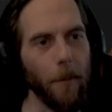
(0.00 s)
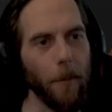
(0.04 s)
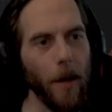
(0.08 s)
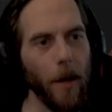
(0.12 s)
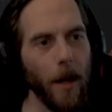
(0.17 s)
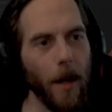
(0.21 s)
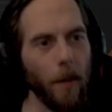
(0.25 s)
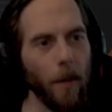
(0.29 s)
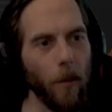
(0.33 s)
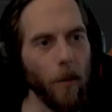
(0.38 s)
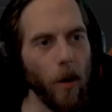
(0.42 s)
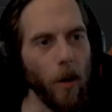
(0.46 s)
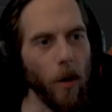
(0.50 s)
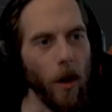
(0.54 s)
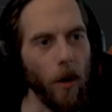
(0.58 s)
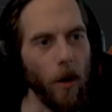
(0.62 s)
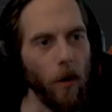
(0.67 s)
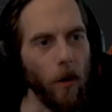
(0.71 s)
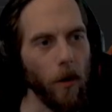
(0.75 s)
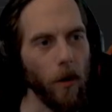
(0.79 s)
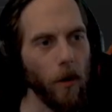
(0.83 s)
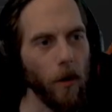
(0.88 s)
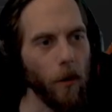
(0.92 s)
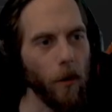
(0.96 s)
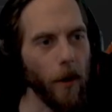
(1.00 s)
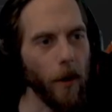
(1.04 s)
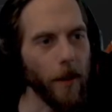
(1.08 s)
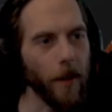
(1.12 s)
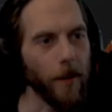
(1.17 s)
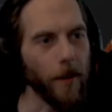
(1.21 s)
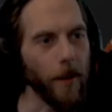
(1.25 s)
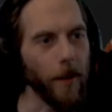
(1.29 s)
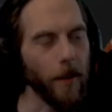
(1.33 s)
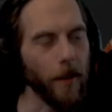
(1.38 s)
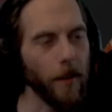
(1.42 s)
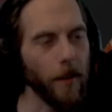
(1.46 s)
bottom row, what is it?